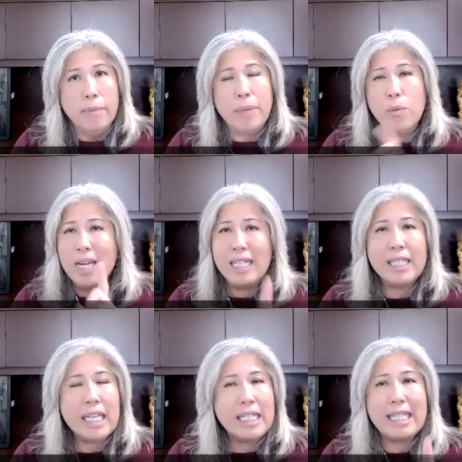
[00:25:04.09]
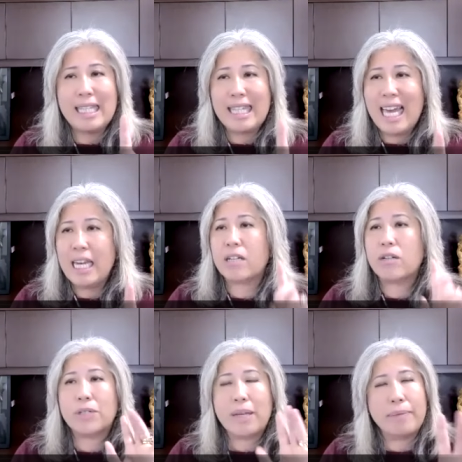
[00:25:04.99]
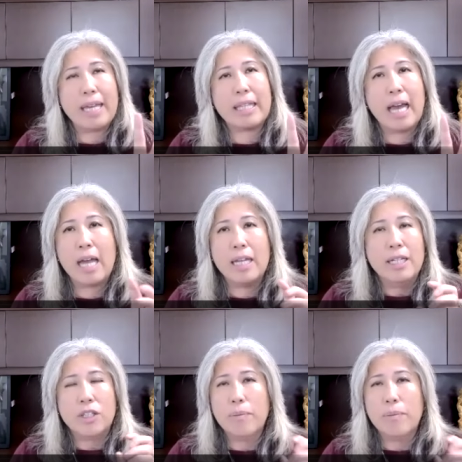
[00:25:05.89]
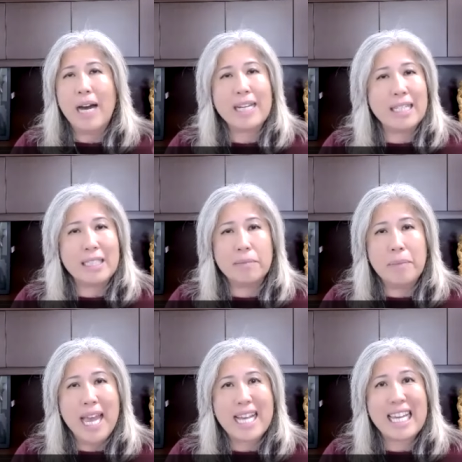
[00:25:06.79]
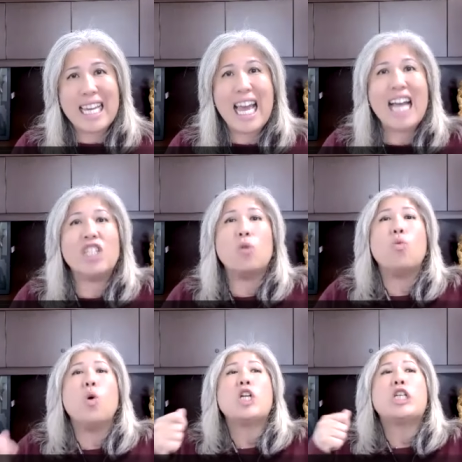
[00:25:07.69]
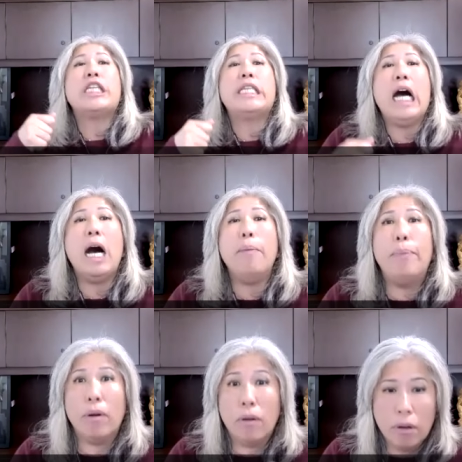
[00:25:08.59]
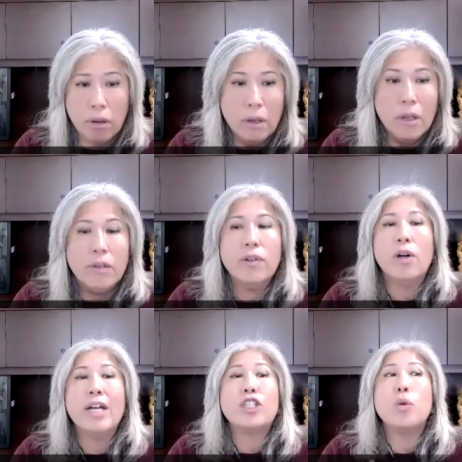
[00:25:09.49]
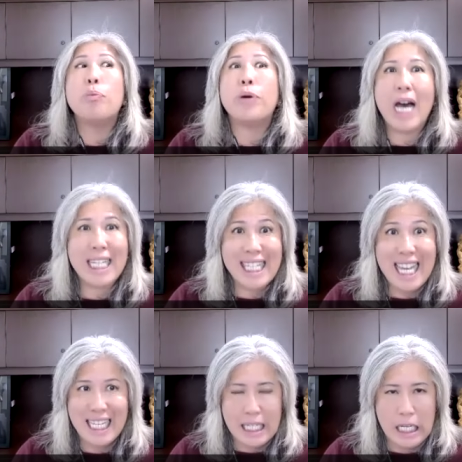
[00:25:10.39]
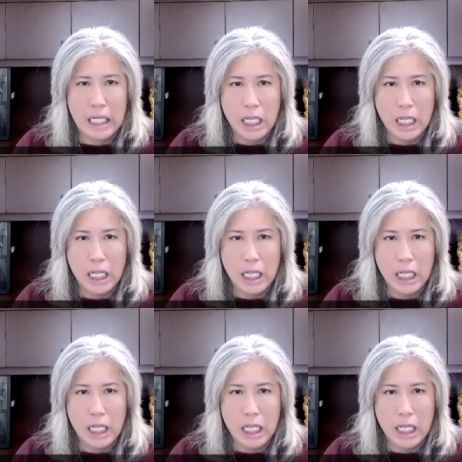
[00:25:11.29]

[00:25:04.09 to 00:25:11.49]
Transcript: But when it's, it's synthetic or something that your body doesn't make, it has to work double for it to process it.